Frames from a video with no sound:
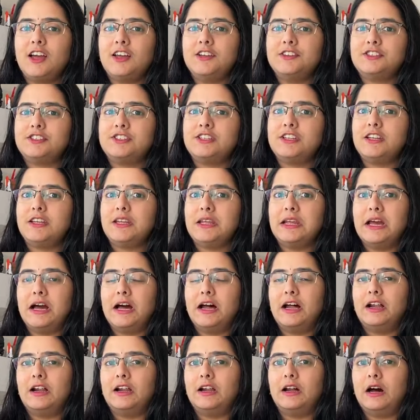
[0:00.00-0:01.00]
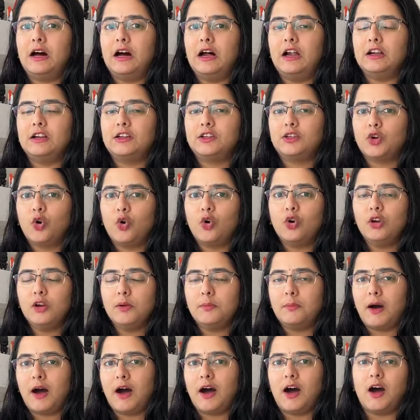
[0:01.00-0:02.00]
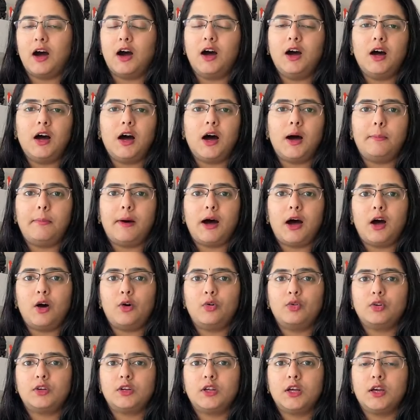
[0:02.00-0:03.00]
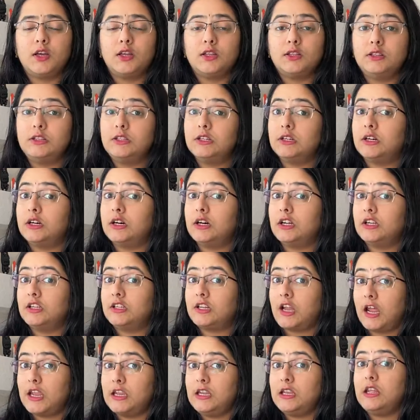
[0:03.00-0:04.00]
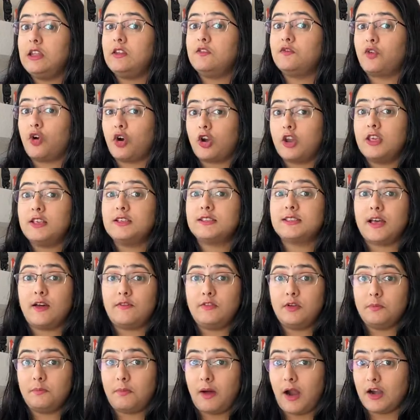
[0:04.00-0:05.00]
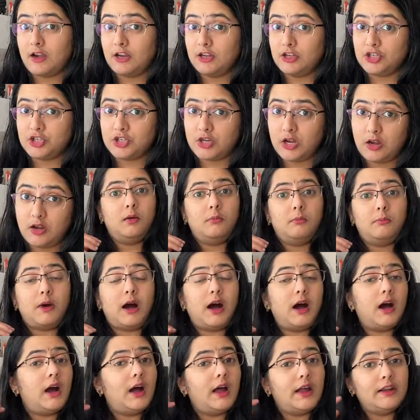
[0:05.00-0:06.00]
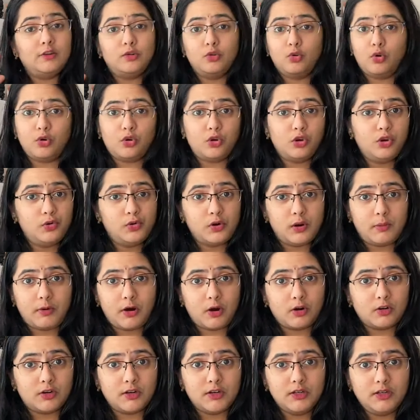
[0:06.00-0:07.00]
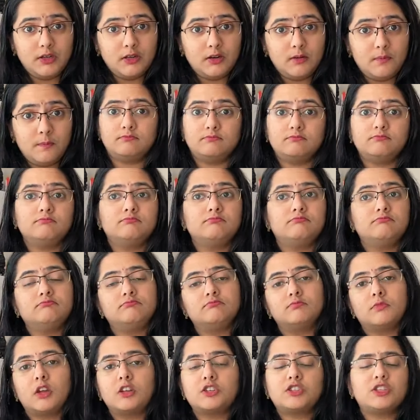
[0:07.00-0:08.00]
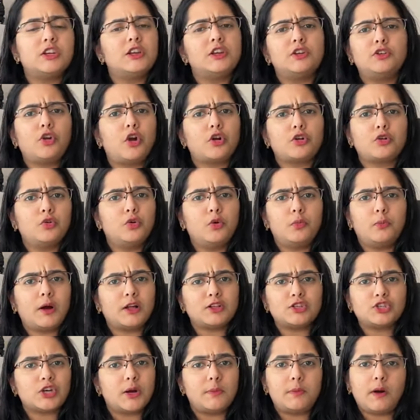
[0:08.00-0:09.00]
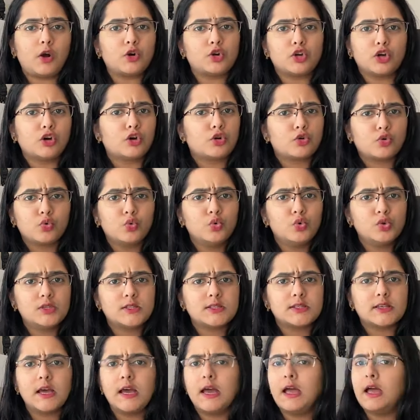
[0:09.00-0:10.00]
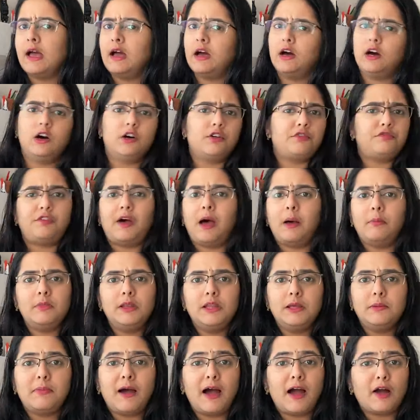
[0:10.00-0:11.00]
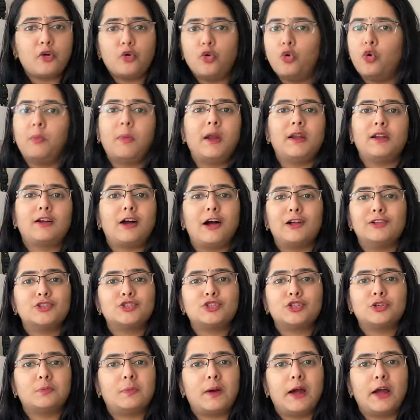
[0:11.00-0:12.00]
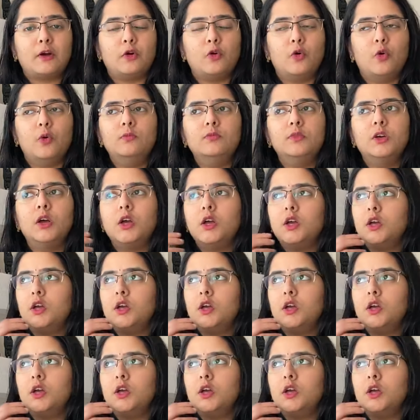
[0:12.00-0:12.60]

she told Maha about the 1947 partition. Maha had no clue about it. She did not know much about her roots, her family back home and culture back home.